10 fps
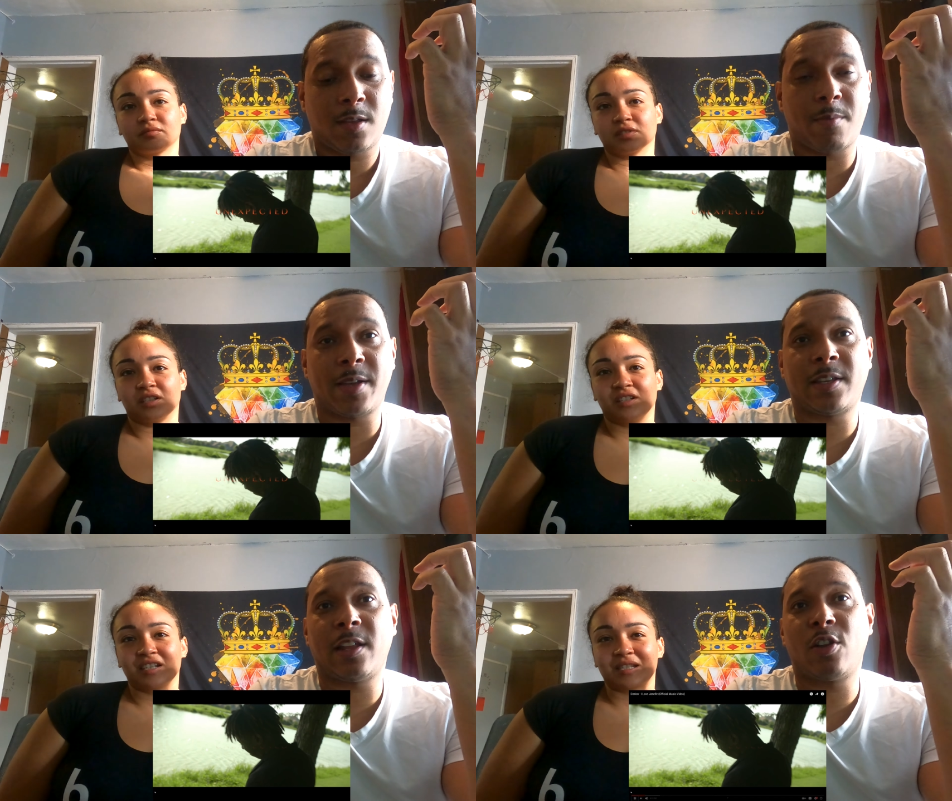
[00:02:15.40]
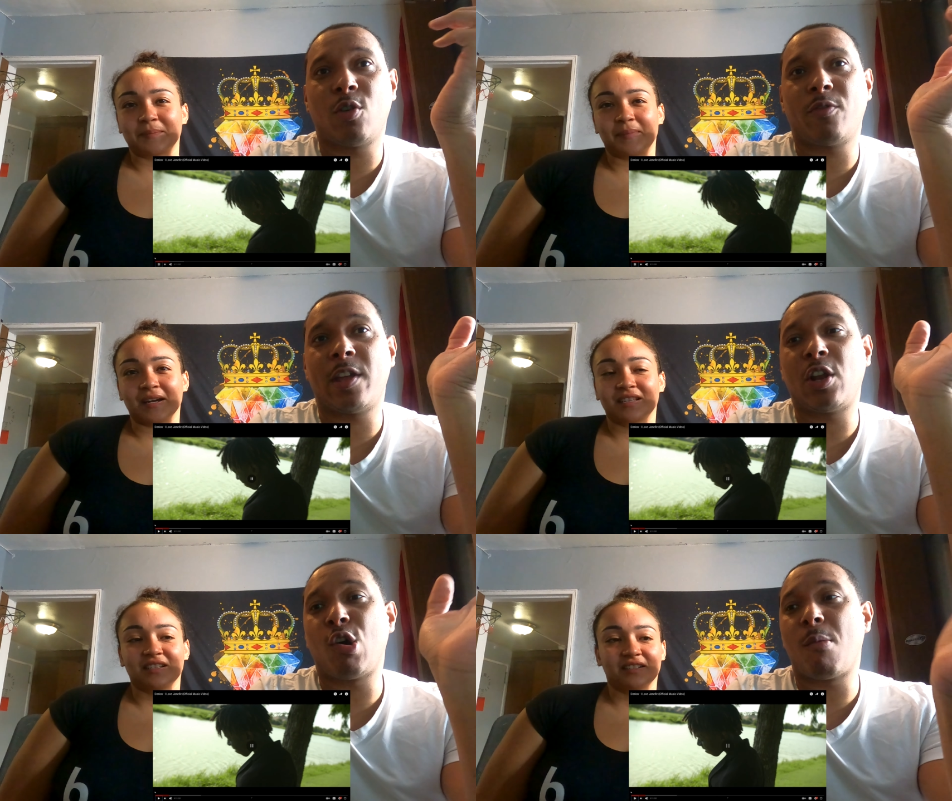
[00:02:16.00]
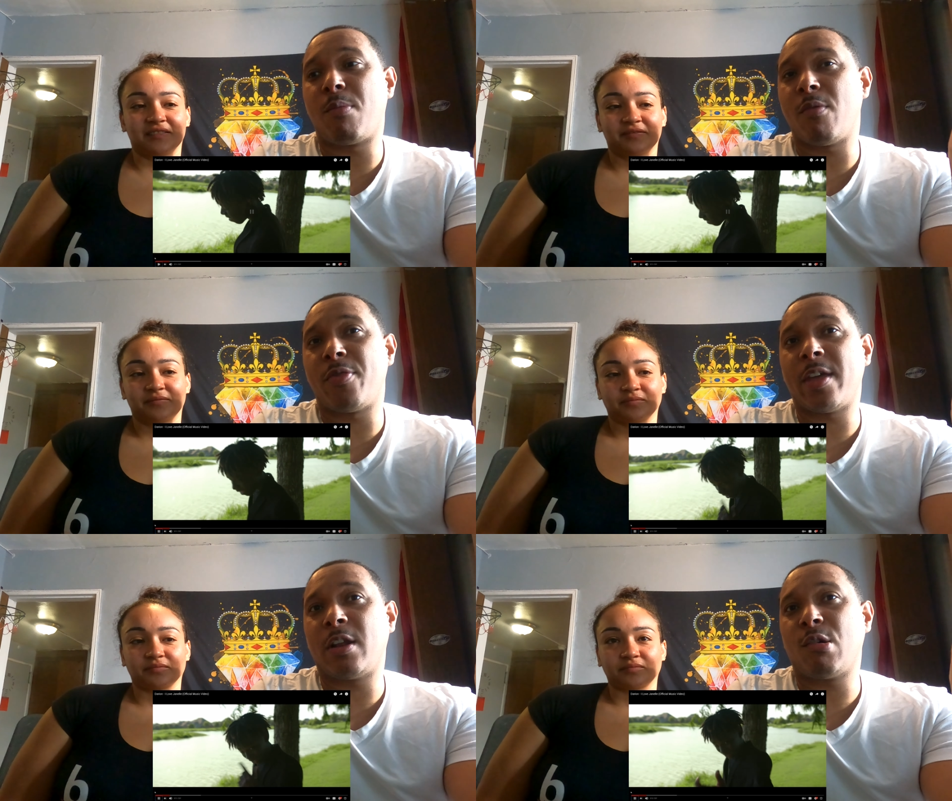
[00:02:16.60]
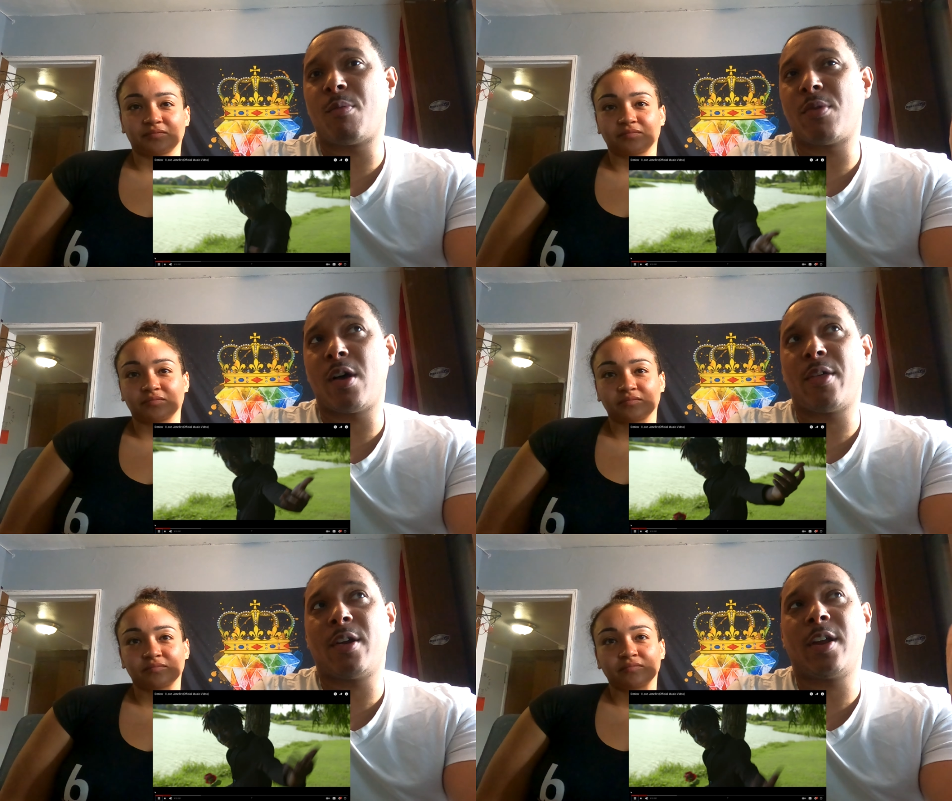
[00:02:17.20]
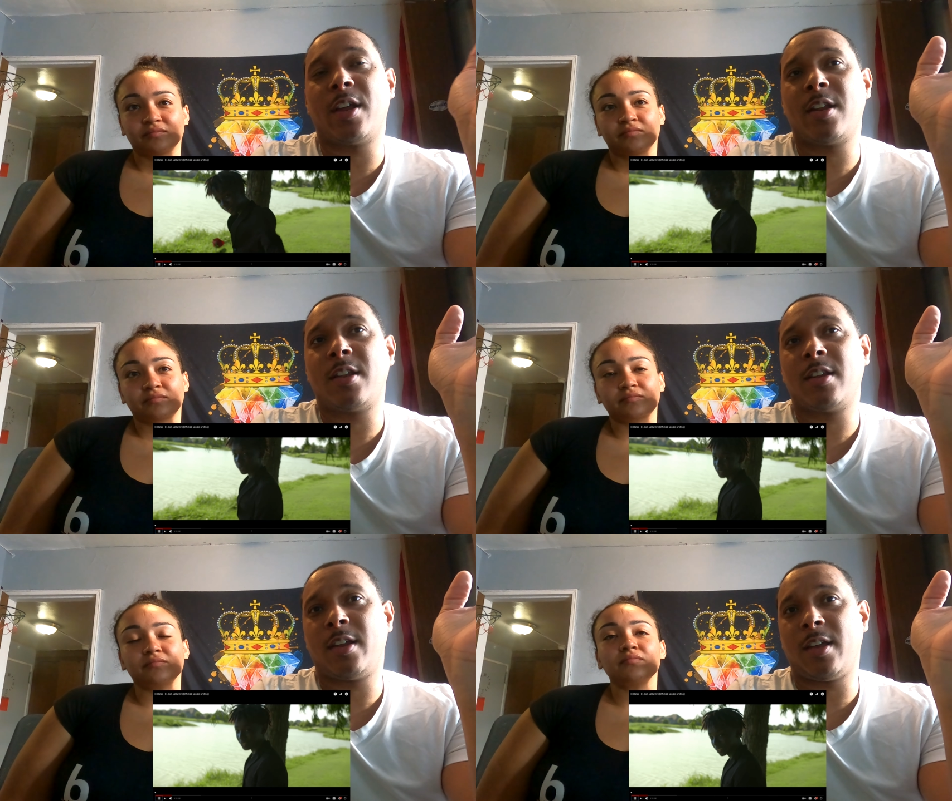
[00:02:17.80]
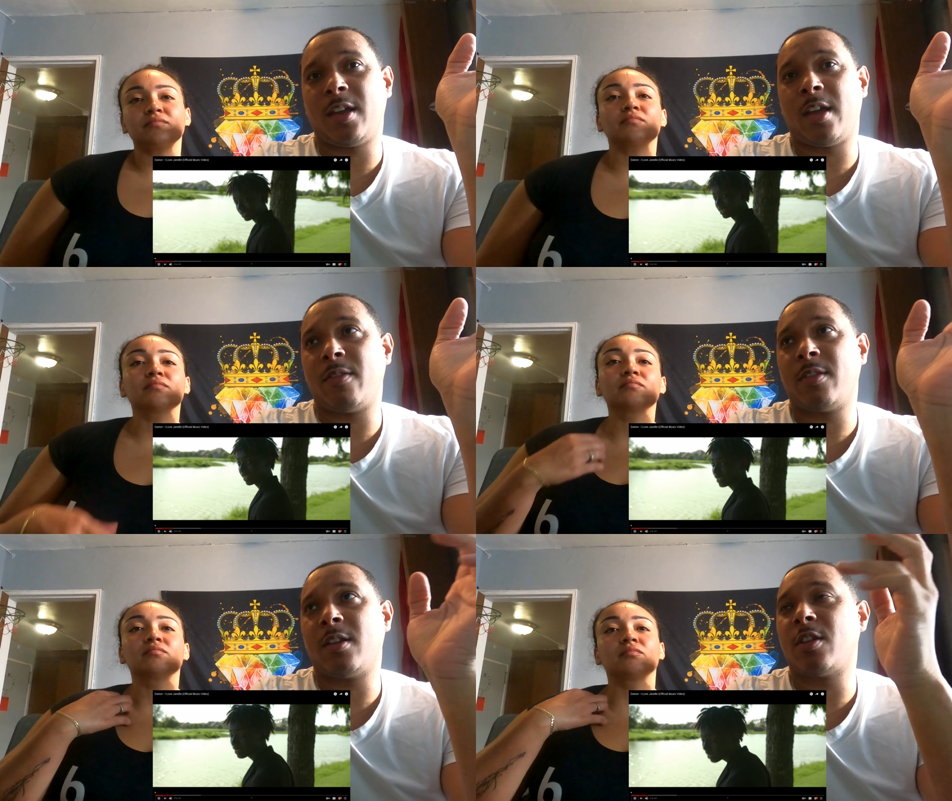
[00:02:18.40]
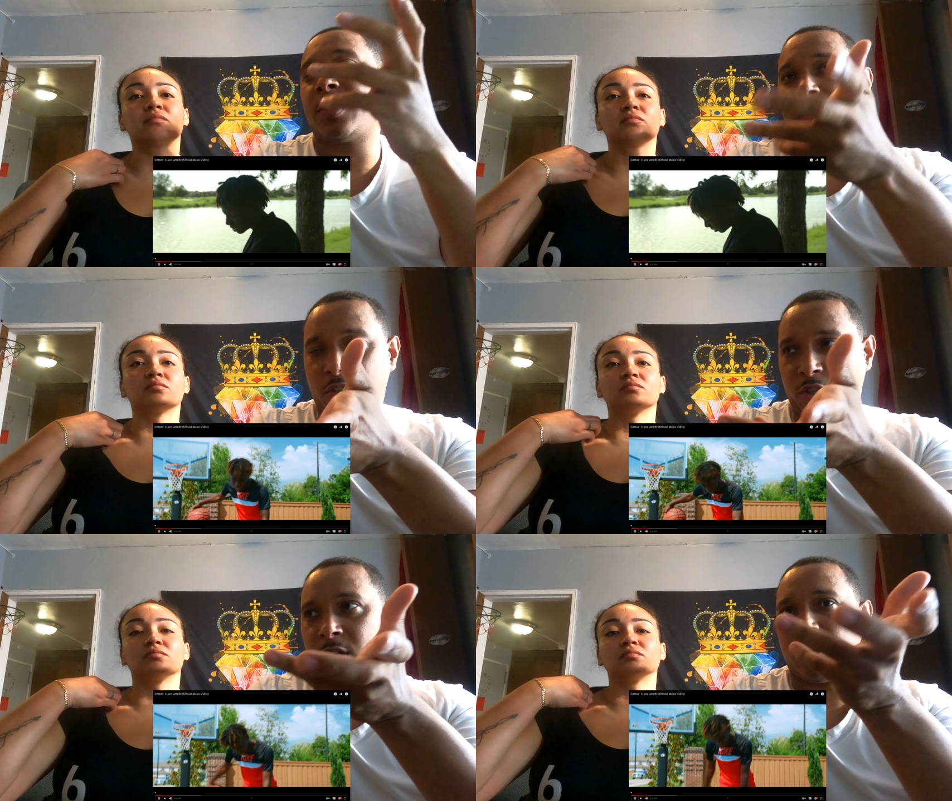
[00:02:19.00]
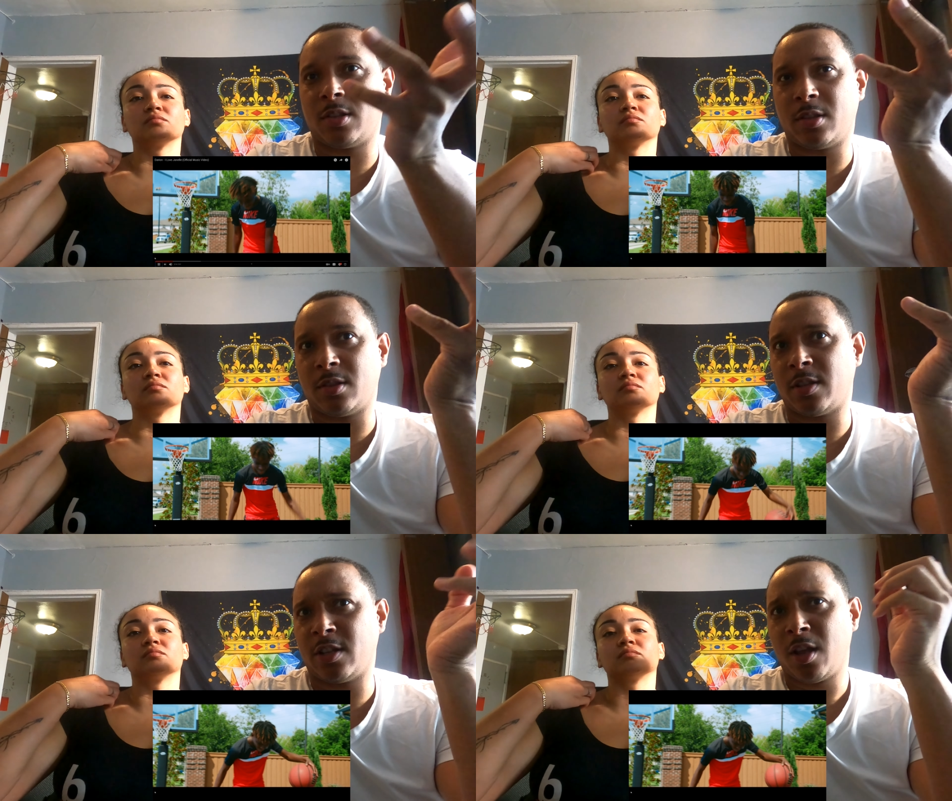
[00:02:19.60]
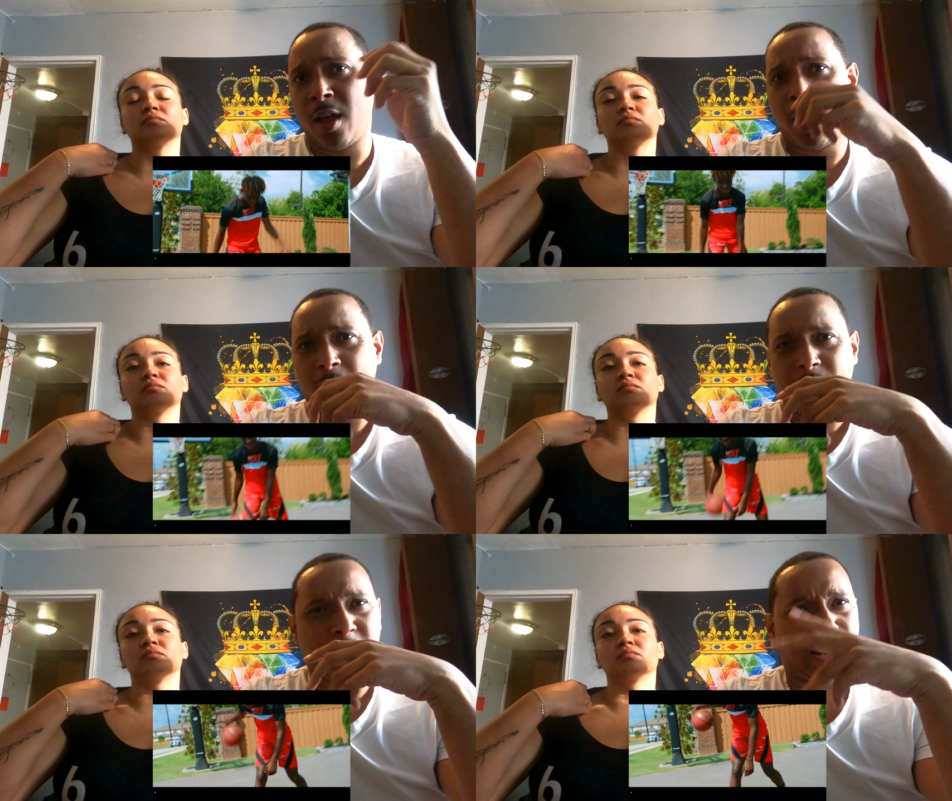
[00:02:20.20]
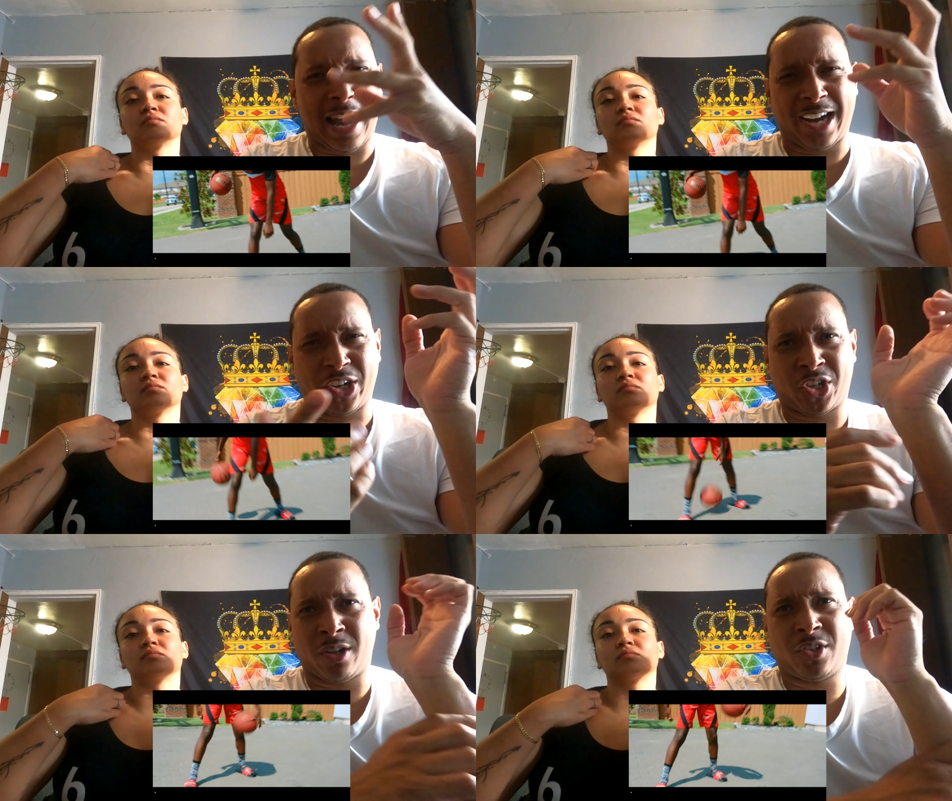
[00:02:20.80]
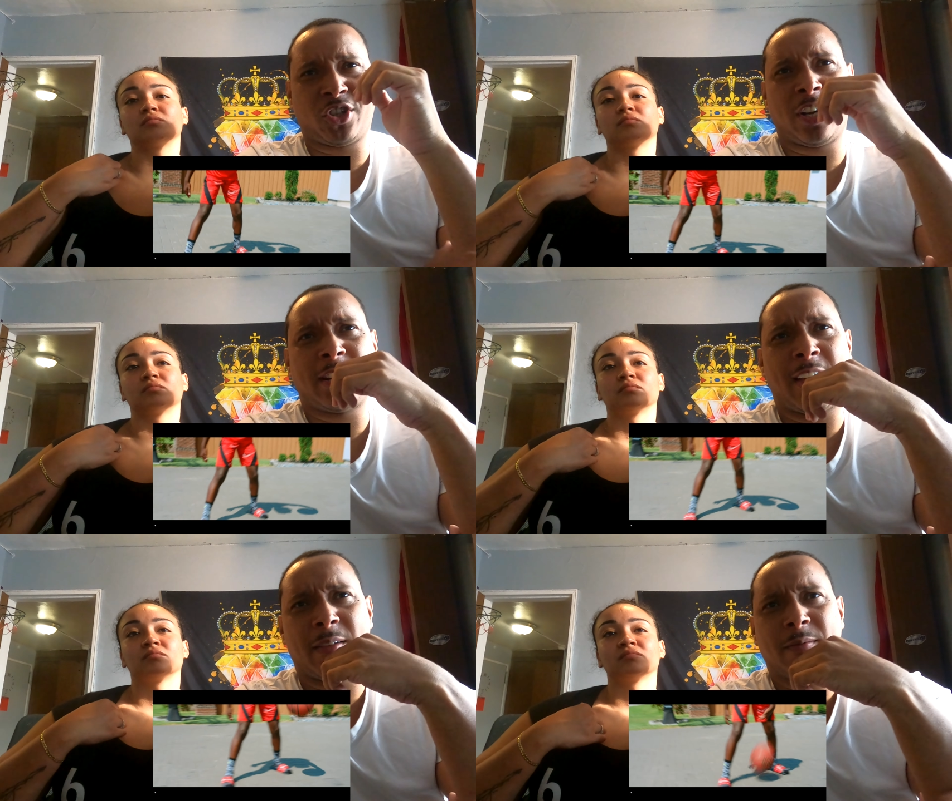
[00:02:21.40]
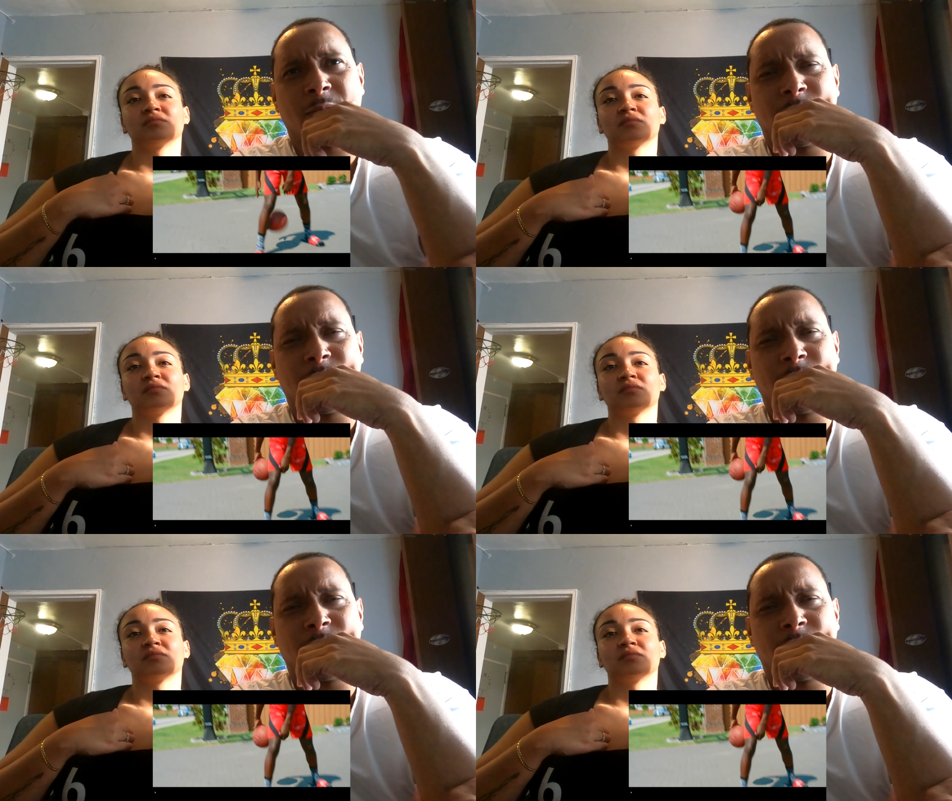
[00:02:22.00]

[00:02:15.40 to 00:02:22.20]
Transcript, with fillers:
Speaker 1: So basically, the little brother and the sister. Like each other and shit like that.